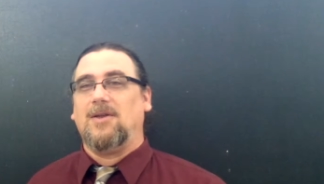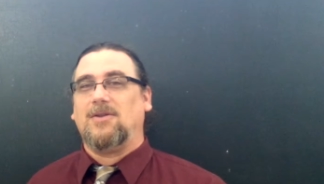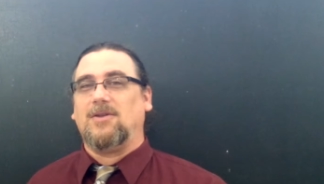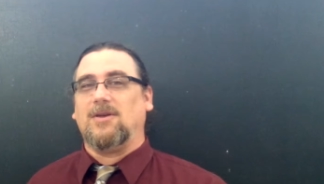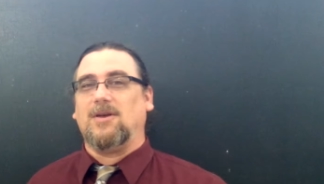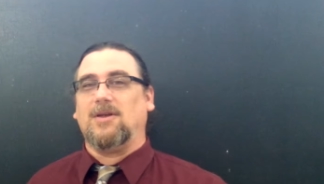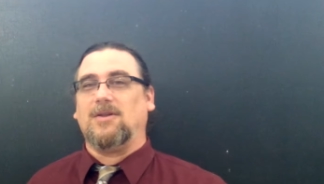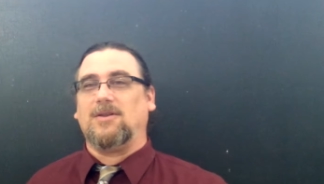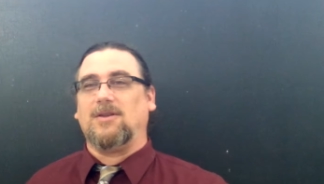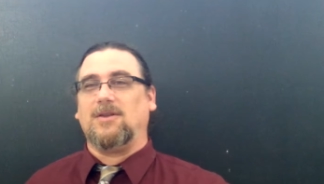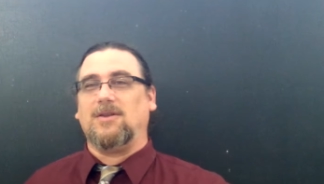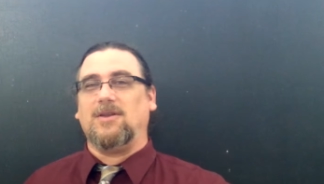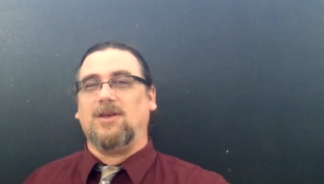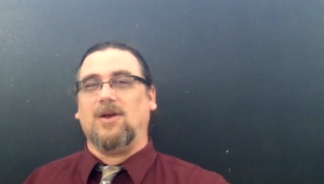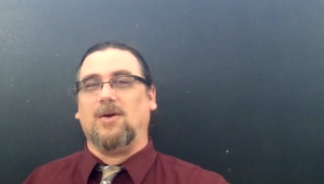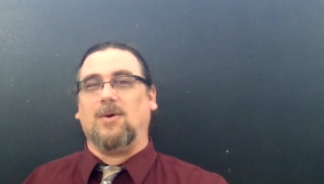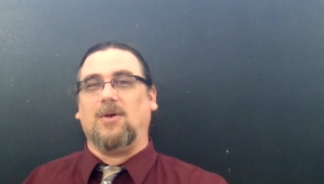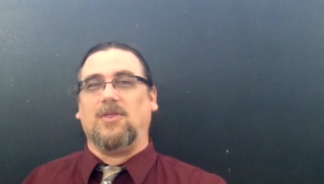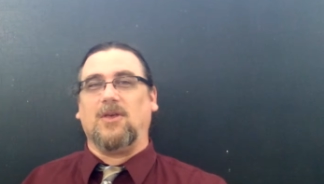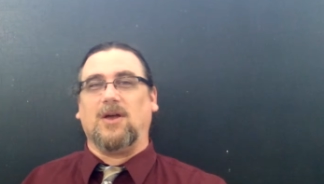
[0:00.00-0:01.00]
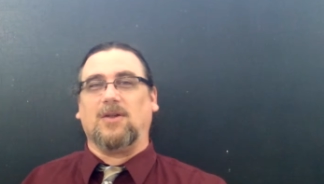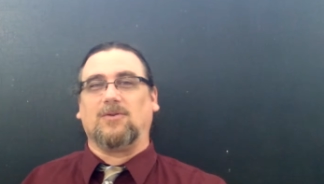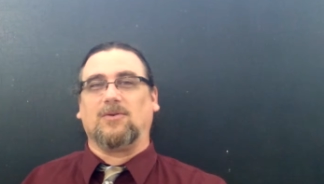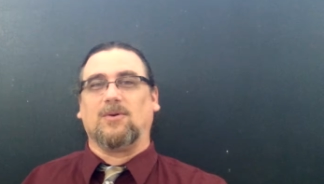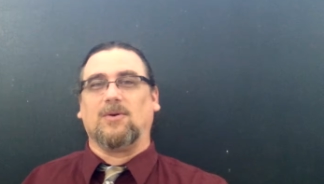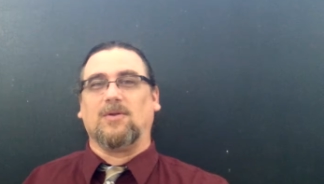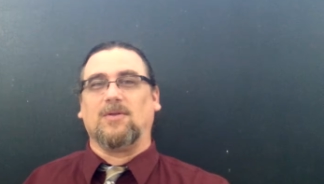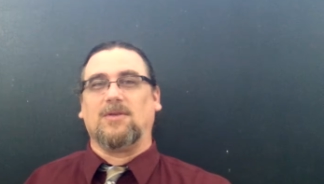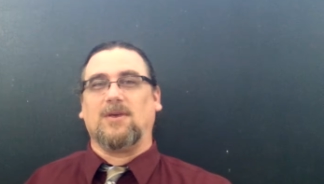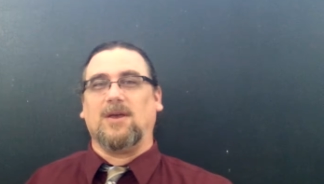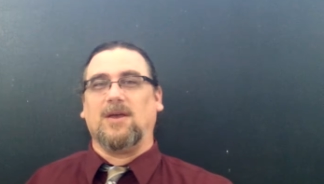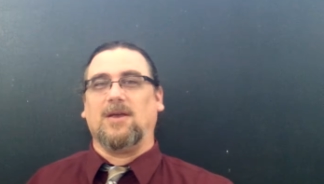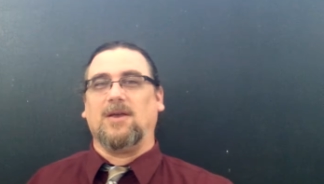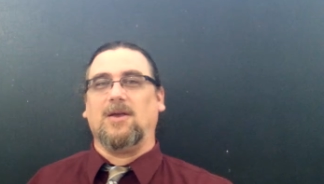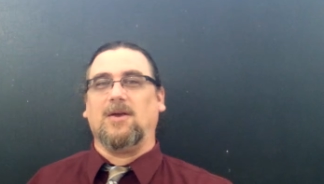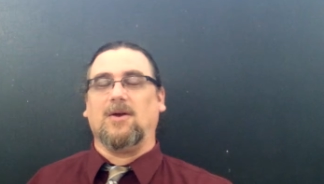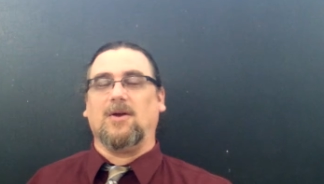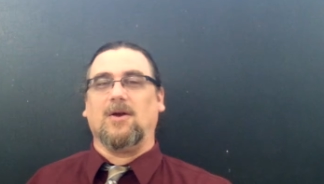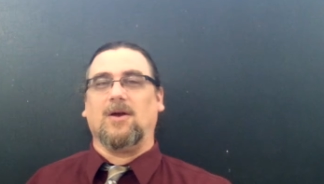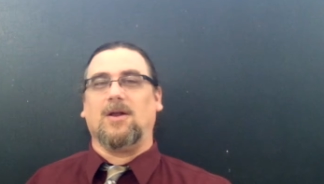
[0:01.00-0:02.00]
to deal with that sort of thing
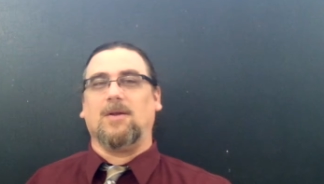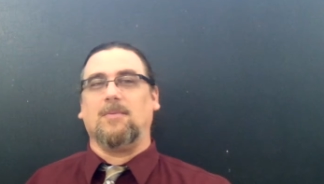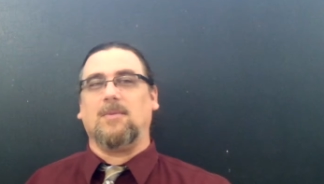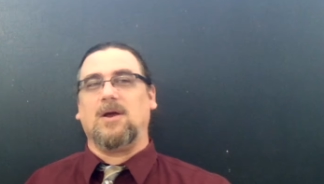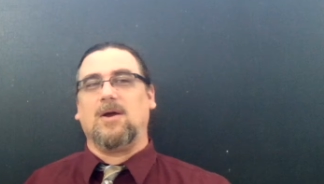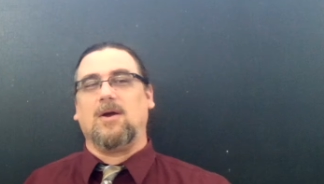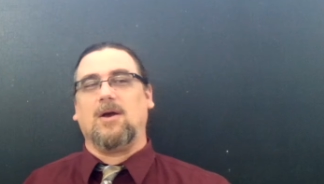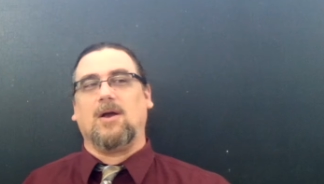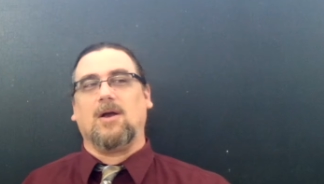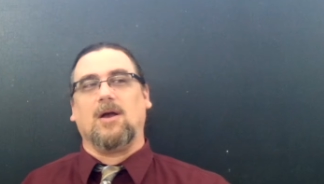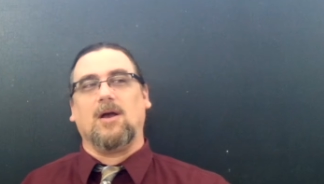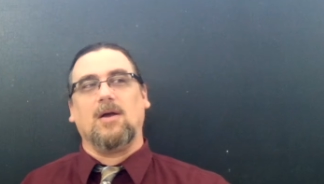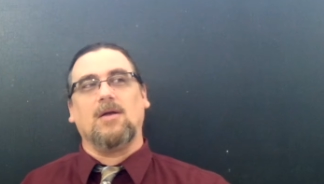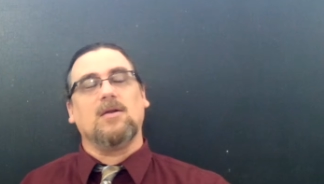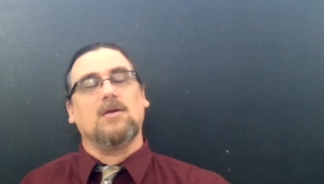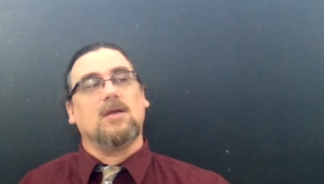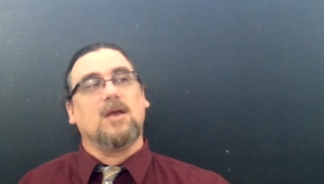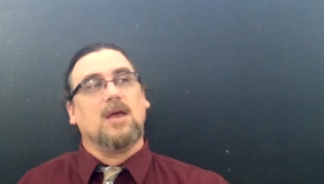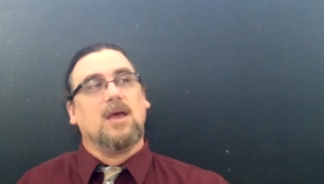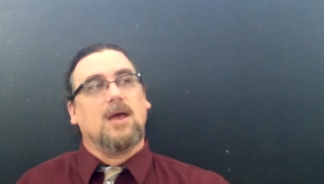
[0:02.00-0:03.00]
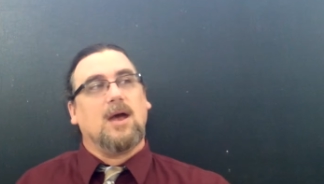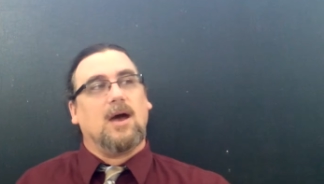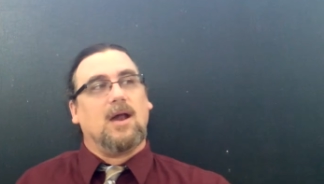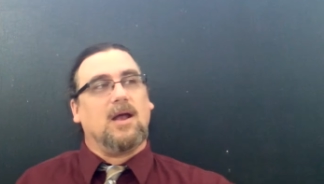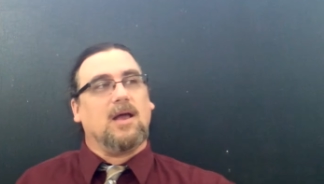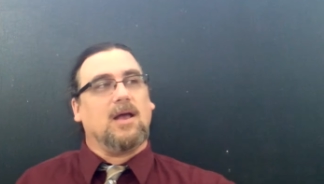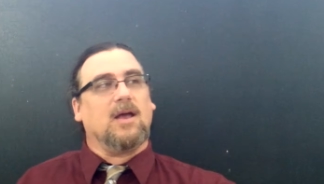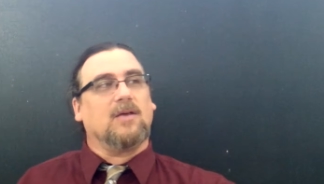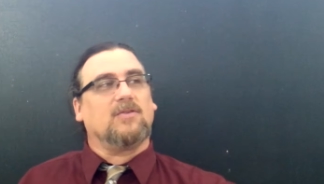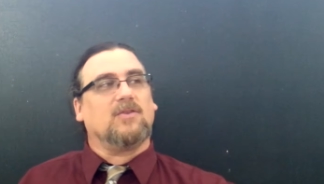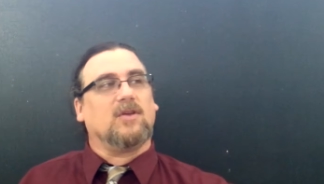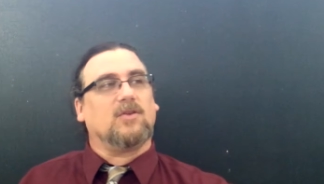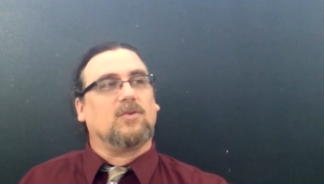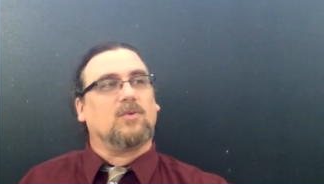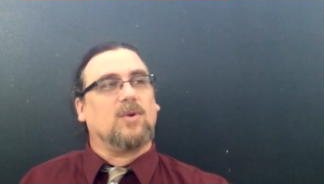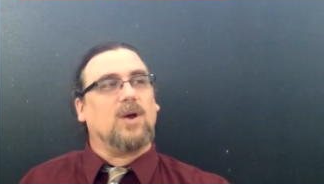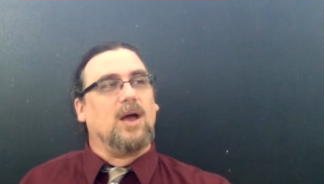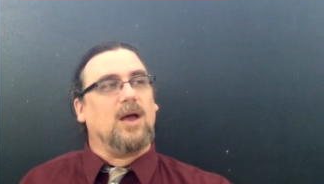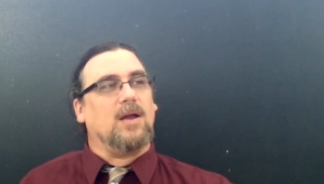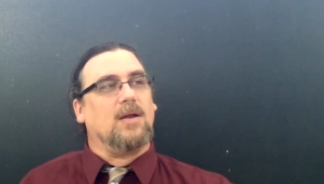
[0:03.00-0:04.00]
here in America, and I guess
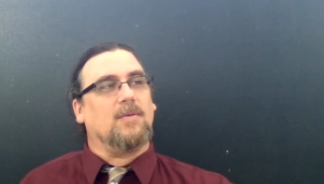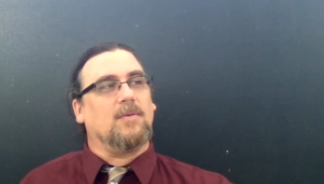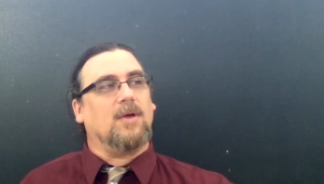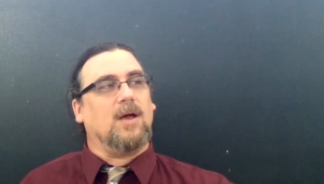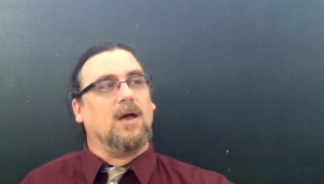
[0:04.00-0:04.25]
that's right.